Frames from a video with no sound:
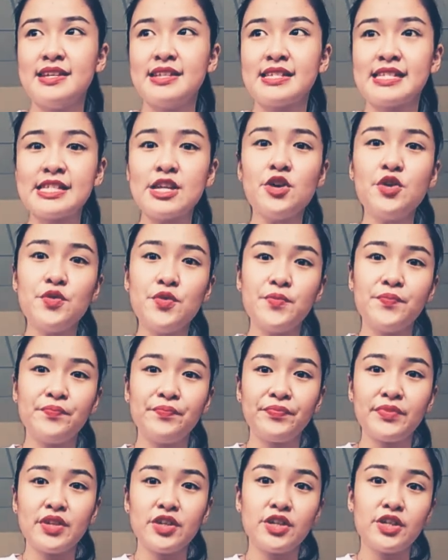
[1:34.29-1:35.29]
So,
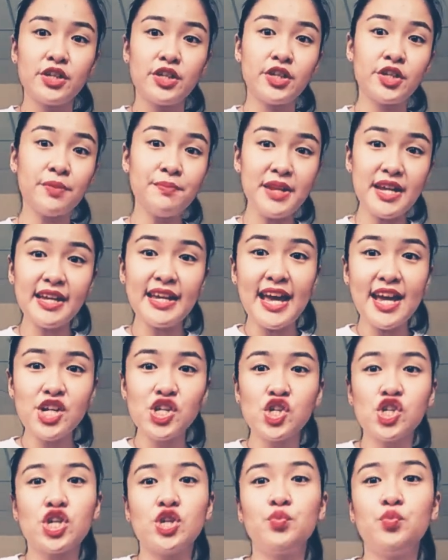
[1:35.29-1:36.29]

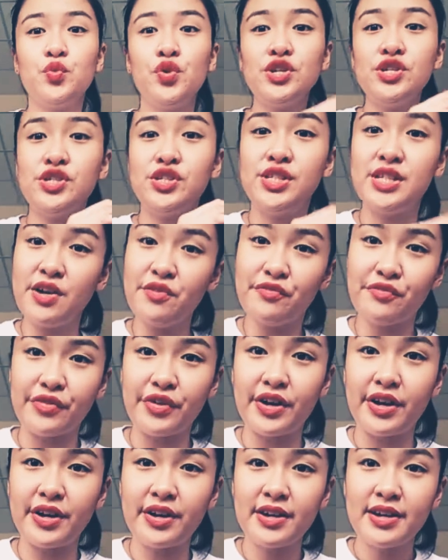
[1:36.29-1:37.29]
communication would
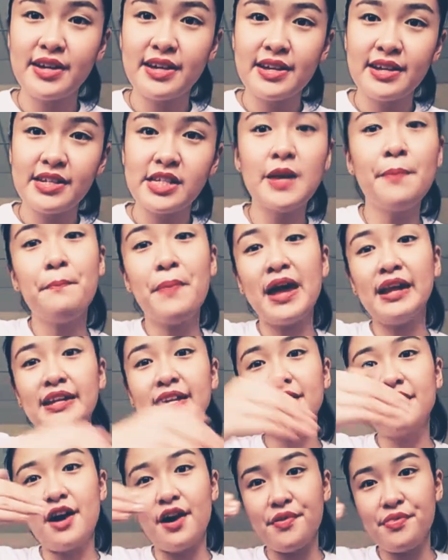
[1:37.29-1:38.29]
differ
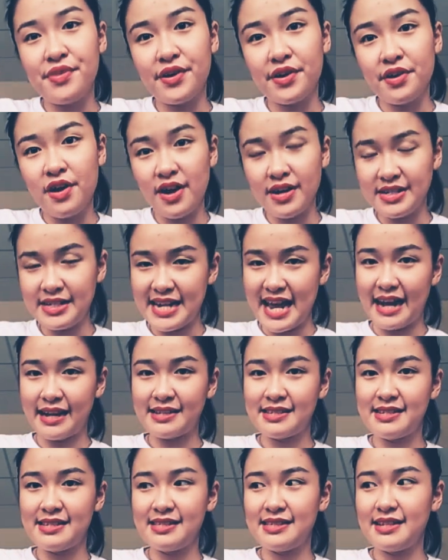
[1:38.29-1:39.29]
depending on the
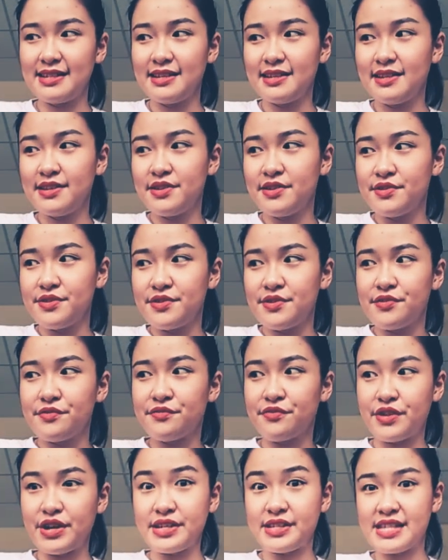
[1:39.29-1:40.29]
context.
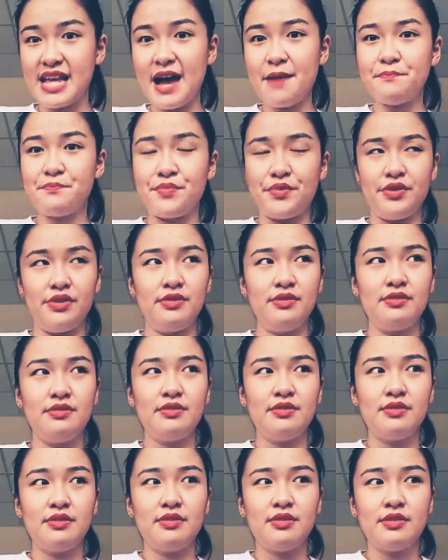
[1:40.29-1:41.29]
For example,
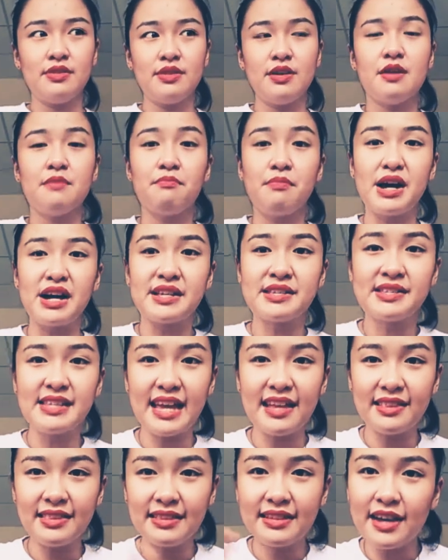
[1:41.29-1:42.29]

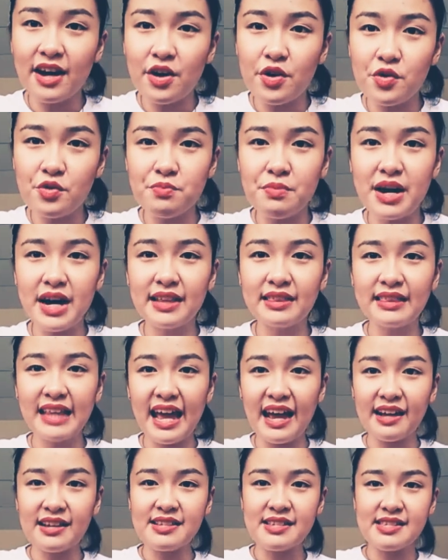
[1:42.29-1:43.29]
mag-send ka og mga
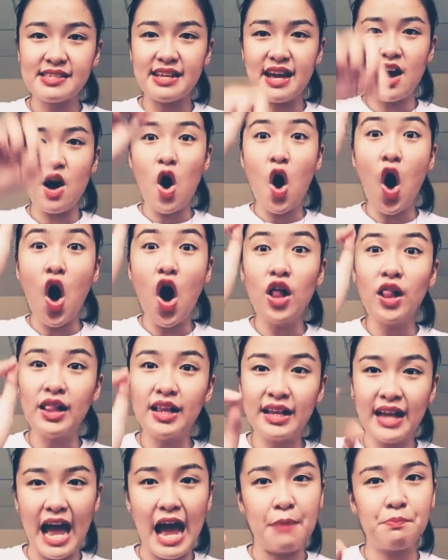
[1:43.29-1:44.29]
text na
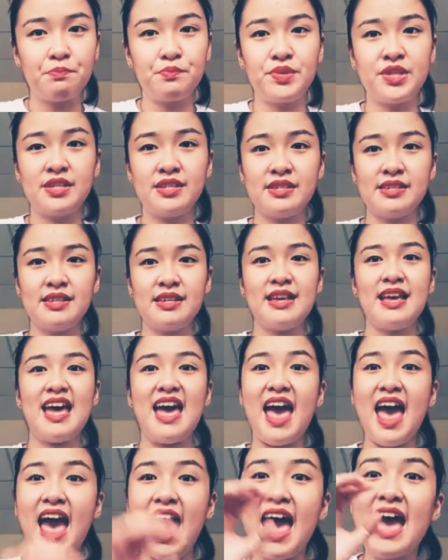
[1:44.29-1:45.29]
all caps
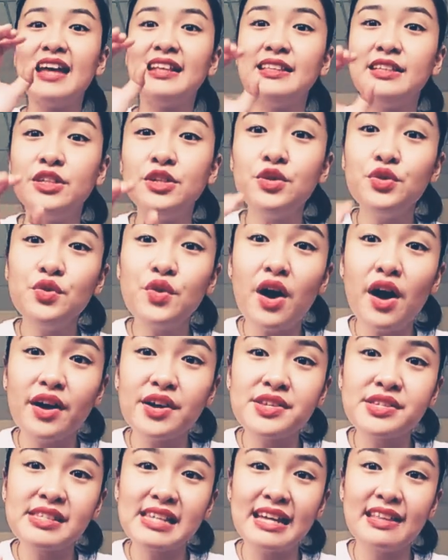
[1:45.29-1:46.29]
and you are
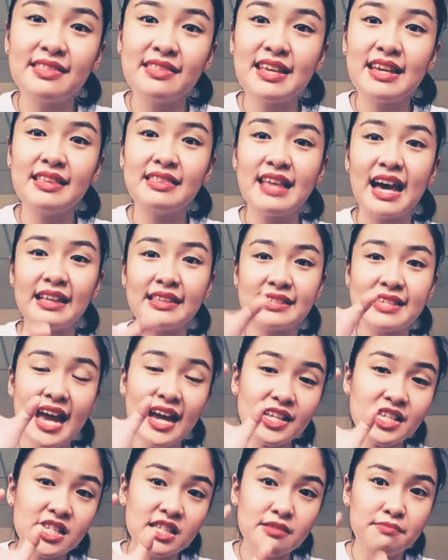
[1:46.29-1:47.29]
sending that
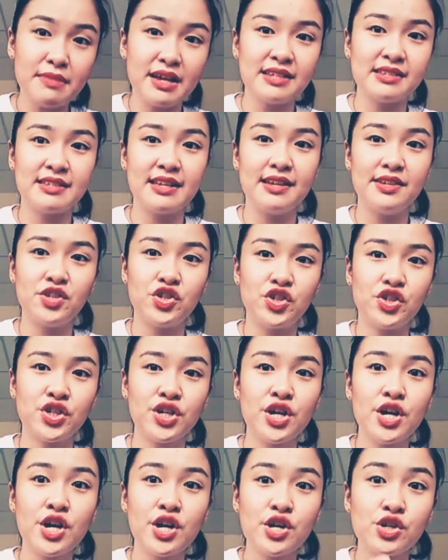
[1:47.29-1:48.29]
text message
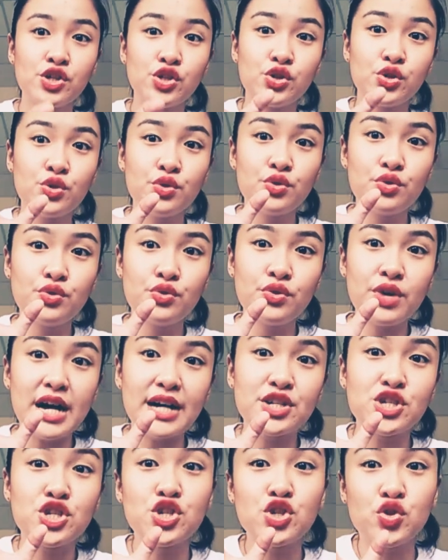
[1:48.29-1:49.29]
to
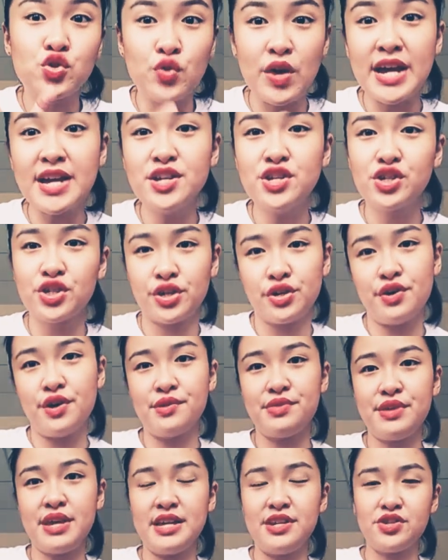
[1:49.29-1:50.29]
a stranger
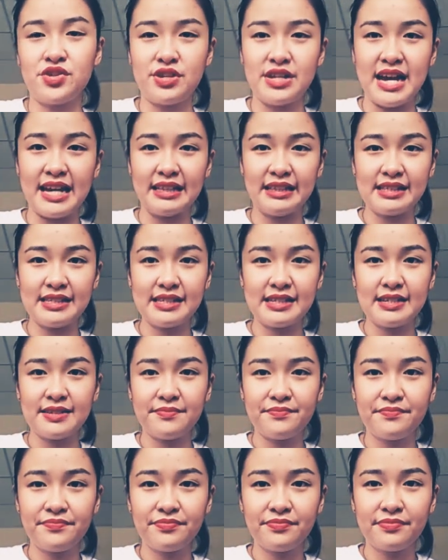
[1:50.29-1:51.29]
on the internet.
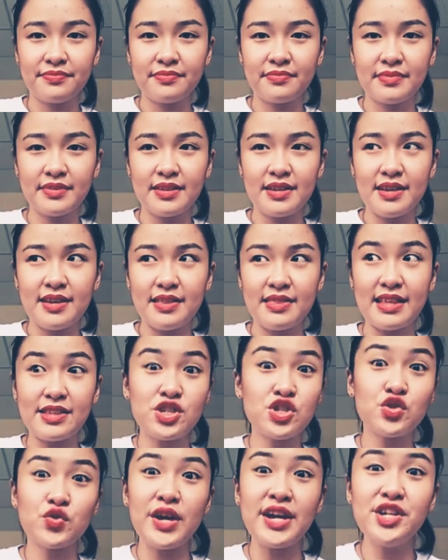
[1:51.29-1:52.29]
That
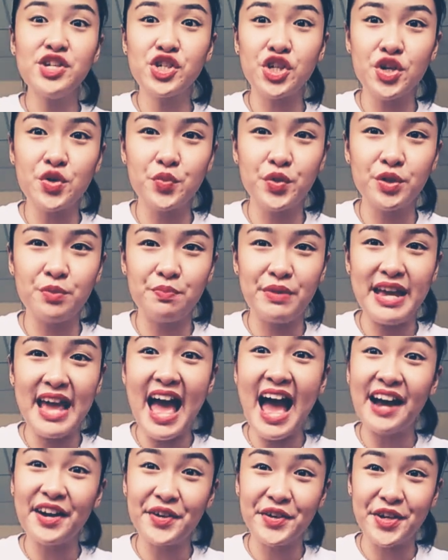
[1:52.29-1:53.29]
stranger would be
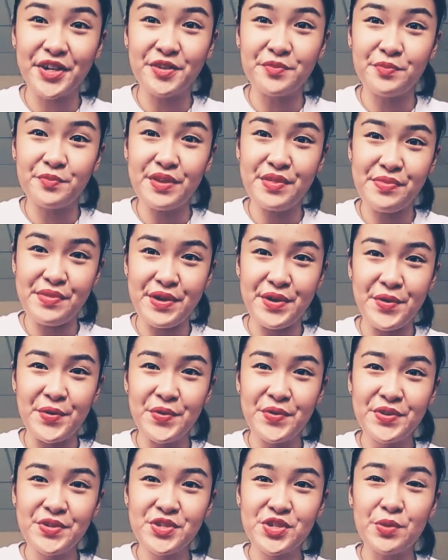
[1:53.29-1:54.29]
angered with you.
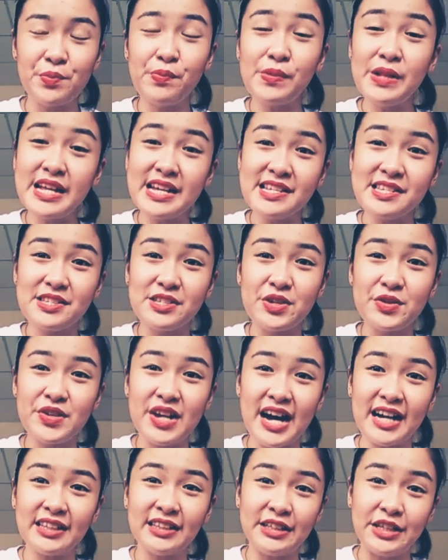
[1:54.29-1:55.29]
So please do
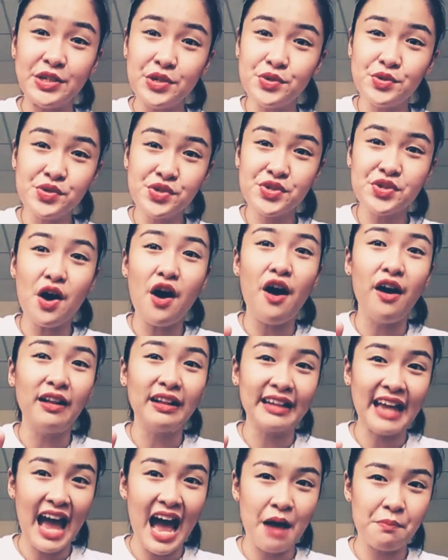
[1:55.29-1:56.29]
not use
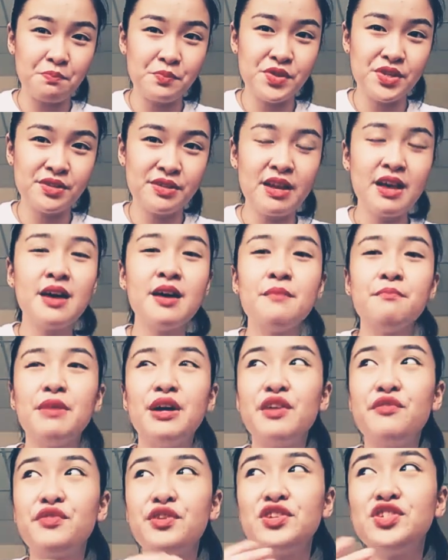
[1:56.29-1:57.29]
all caps.
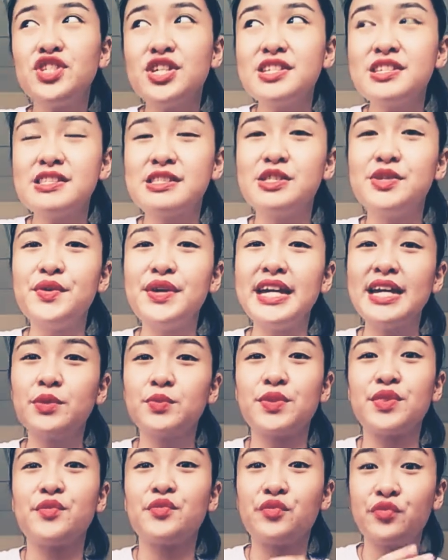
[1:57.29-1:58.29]
But if you're just doing it
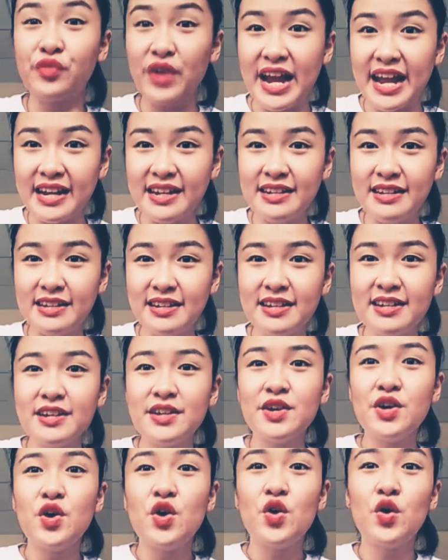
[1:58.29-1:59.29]
with a friend
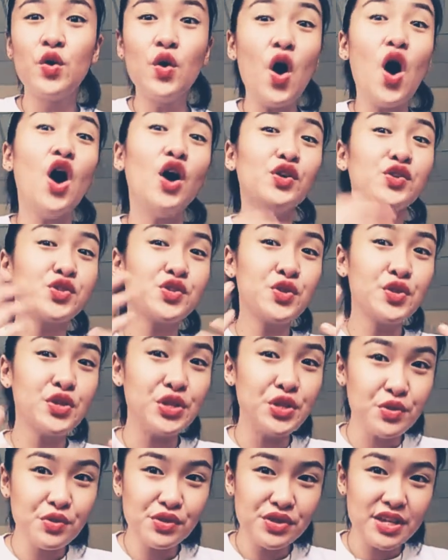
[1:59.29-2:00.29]
who also
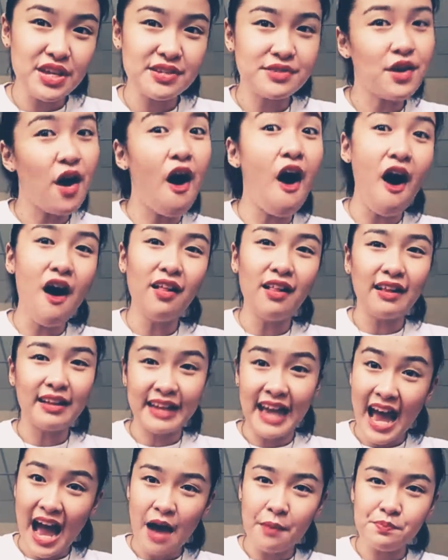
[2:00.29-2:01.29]
uses all
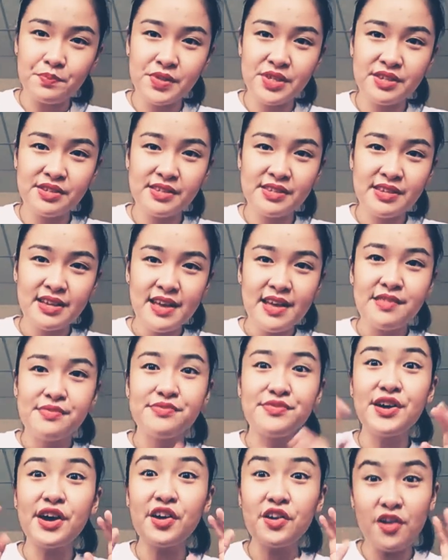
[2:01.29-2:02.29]
caps,
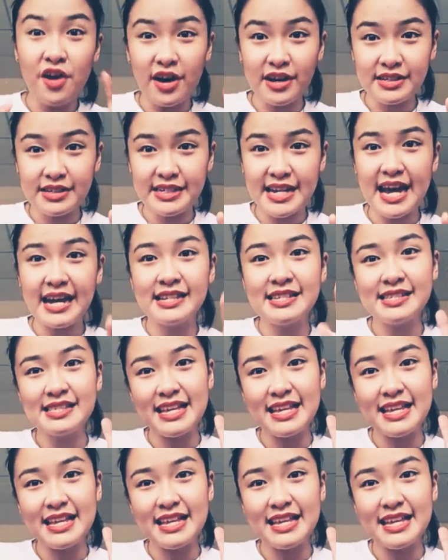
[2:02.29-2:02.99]
the context